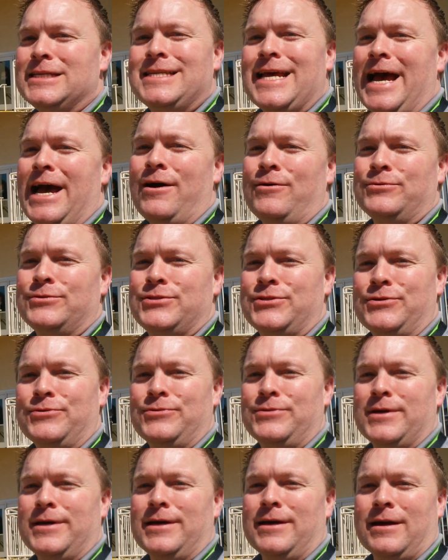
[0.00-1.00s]
you down
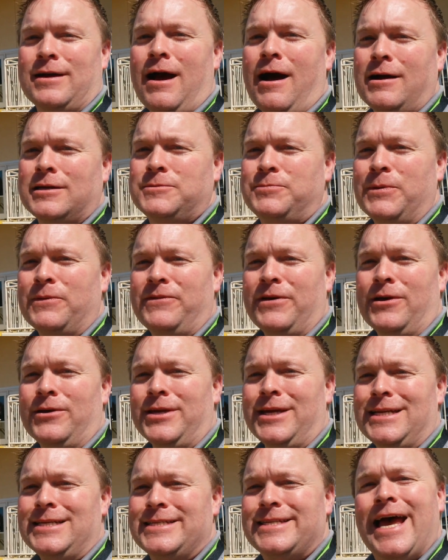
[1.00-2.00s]
to the Cox
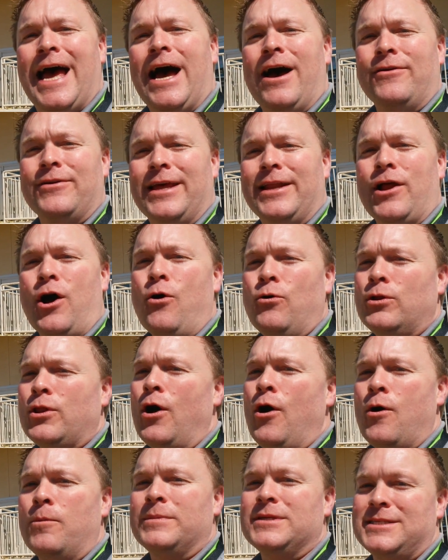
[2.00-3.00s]
Pavilion down at
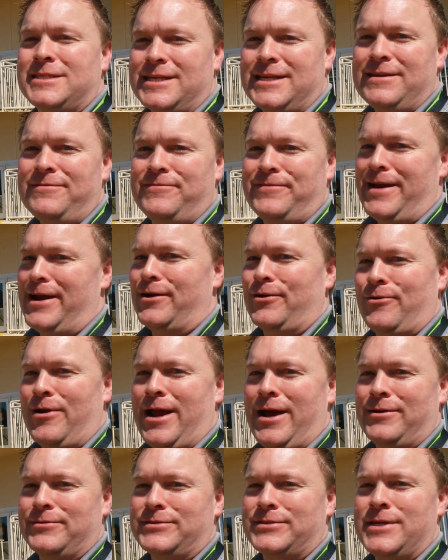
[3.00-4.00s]
Oklahoma City
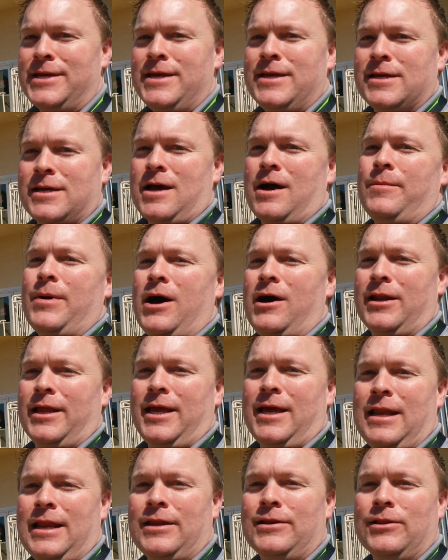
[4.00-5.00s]
Fairgrounds. Come on
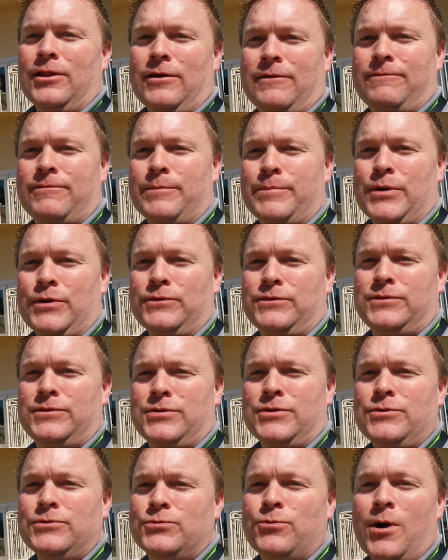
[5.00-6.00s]
in and look for booth
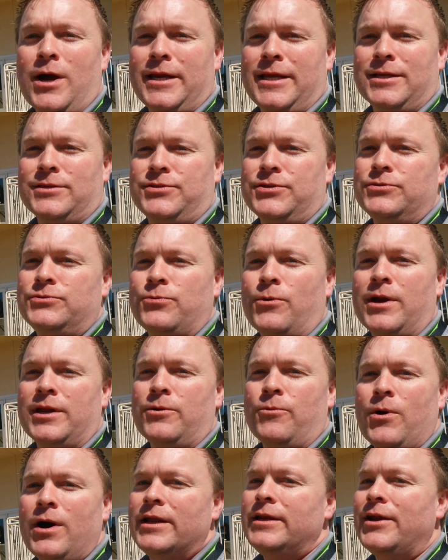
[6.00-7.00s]
220 and
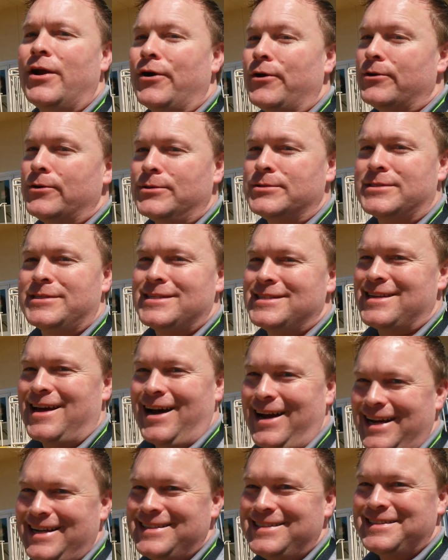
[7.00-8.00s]
221 Earl's
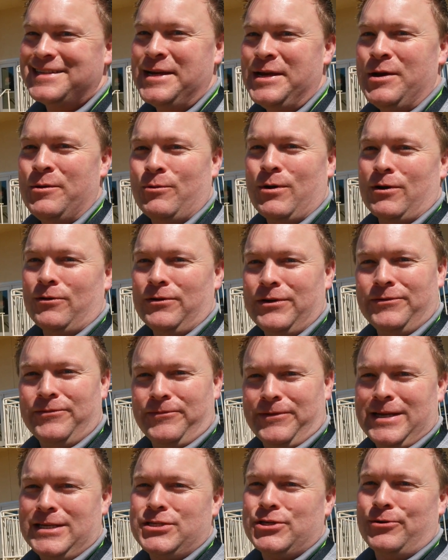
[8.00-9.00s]
Designs, where we
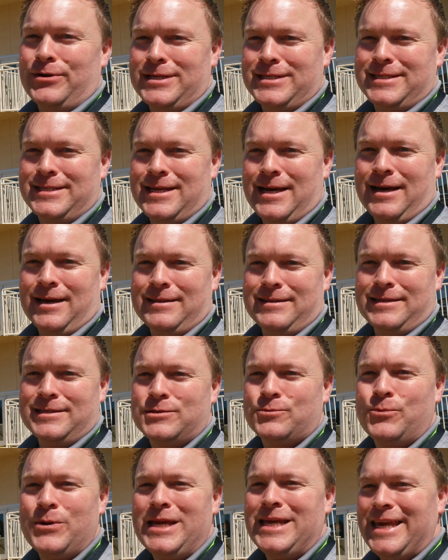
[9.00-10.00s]
feature in, uh,
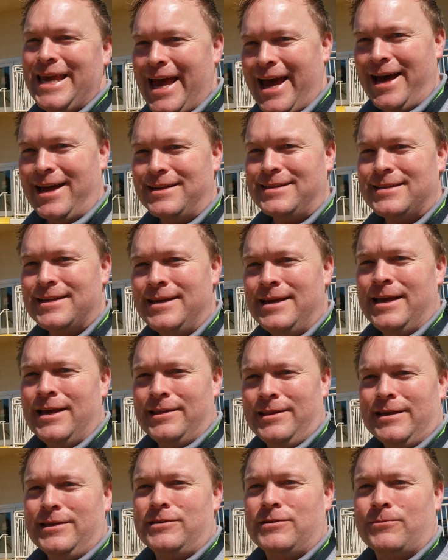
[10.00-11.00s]
this weekend
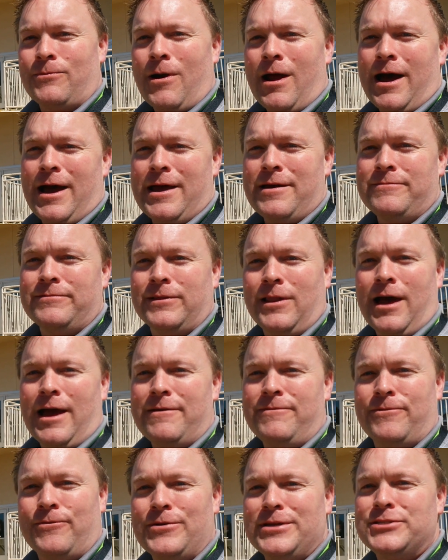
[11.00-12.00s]
the Thrive
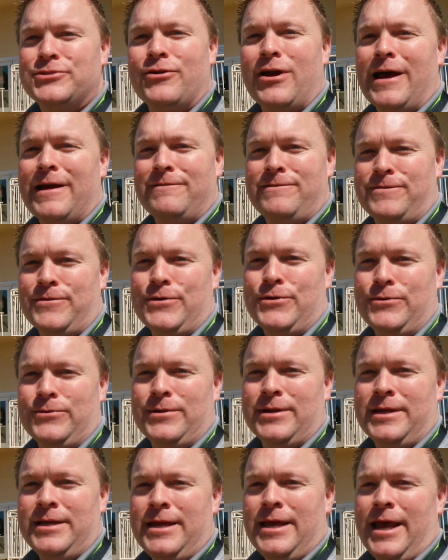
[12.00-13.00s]
Life freeze dried
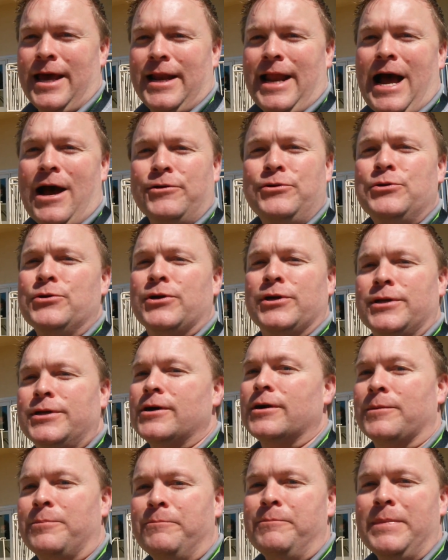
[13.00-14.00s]
food and how you can
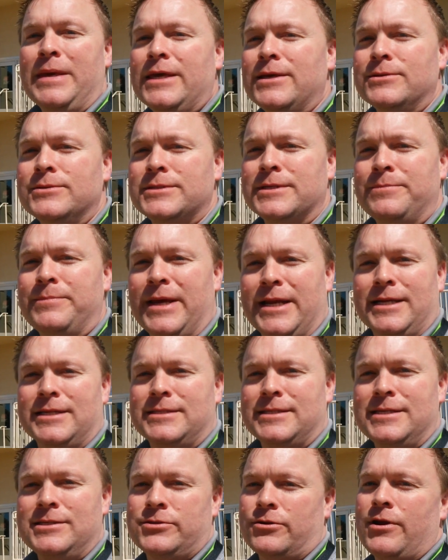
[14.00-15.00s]
cook meals in
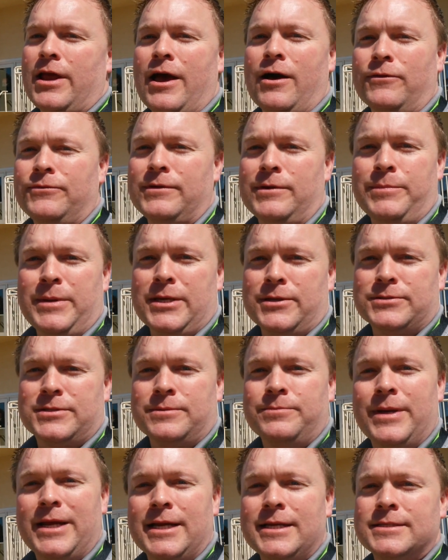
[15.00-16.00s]
minutes. These are healthy
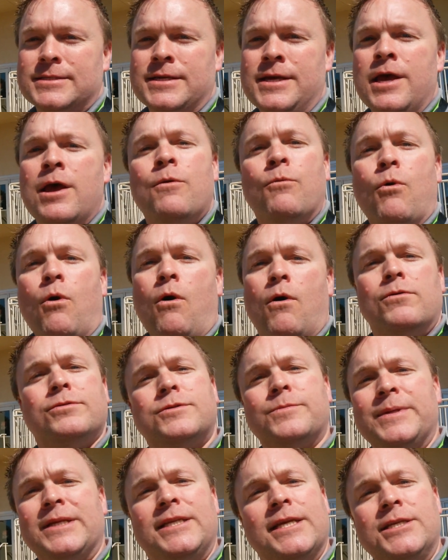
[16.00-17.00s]
meals in minutes. We'll
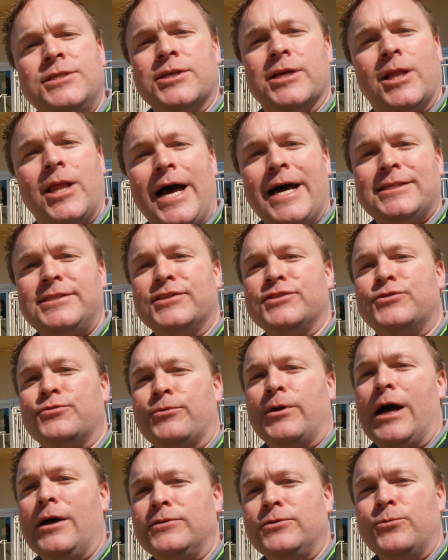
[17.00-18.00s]
also be teaching classes
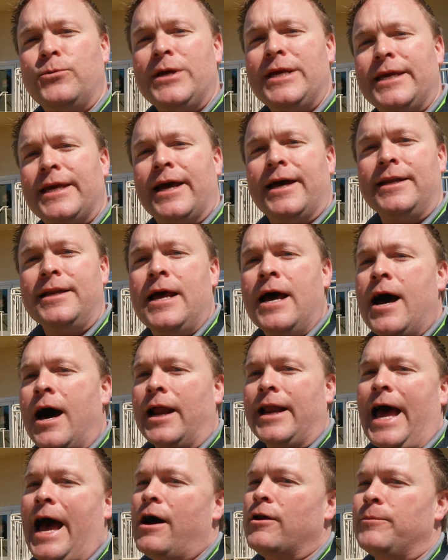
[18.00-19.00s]
throughout the weekend
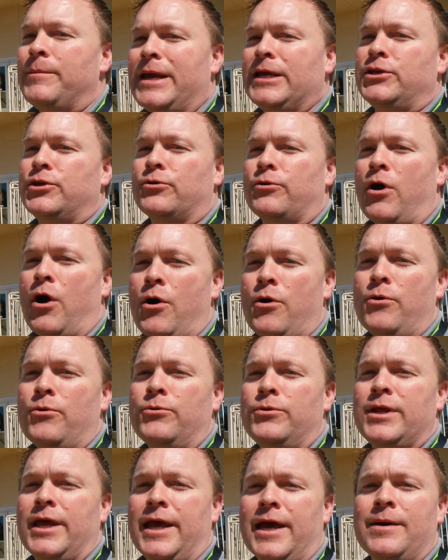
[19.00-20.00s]
on how to make your
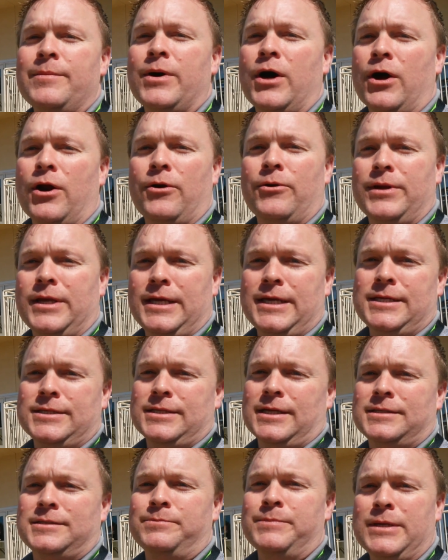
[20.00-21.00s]
own MREs.
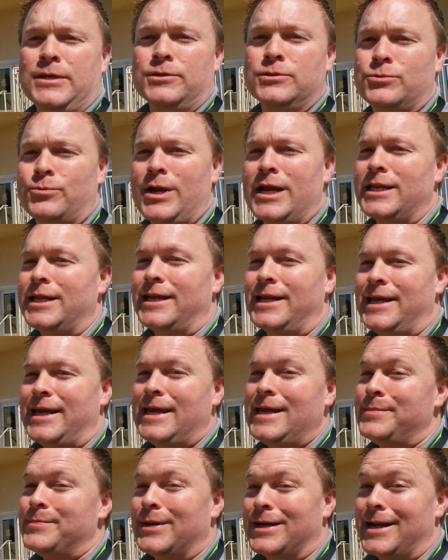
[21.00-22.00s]
That's meals ready to
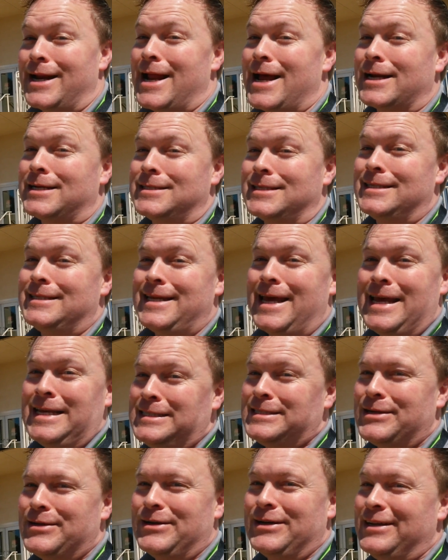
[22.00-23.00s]
eat, but it actually
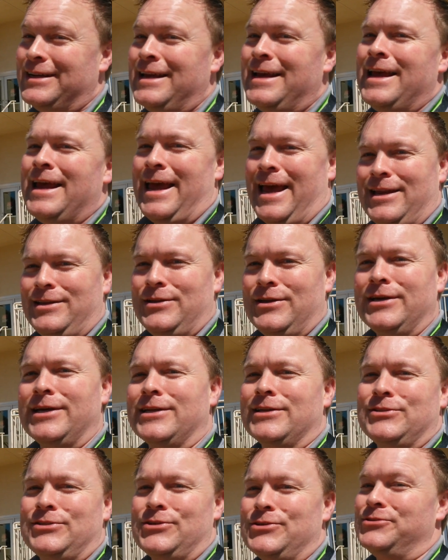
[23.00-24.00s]
tastes good, and you
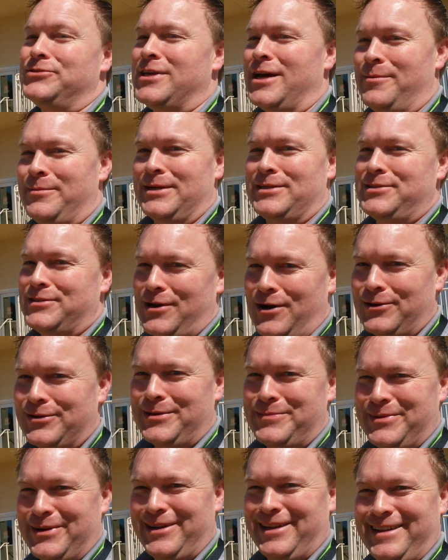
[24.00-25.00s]
get to choose how much salt
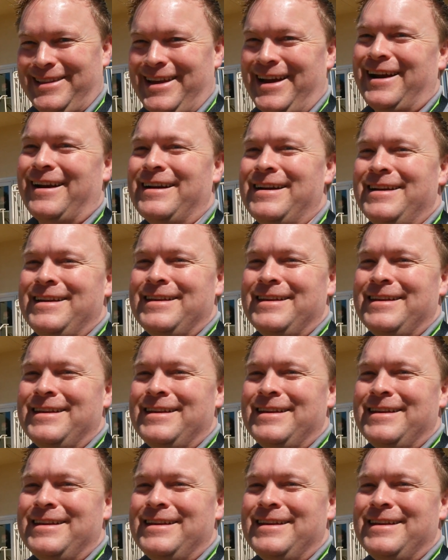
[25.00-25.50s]
you put in there.